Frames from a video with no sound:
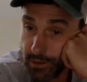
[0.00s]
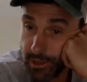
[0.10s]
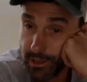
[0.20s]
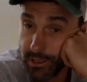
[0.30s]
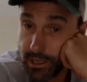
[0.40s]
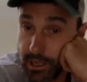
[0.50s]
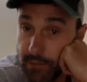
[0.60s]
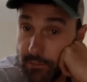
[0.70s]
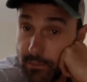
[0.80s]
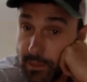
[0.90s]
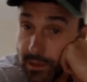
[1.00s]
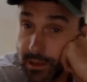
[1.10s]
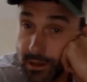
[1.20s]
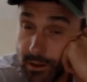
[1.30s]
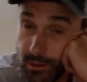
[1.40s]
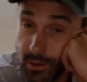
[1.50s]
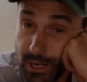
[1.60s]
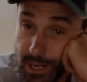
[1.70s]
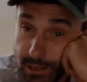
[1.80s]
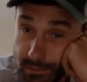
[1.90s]
that
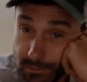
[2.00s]
you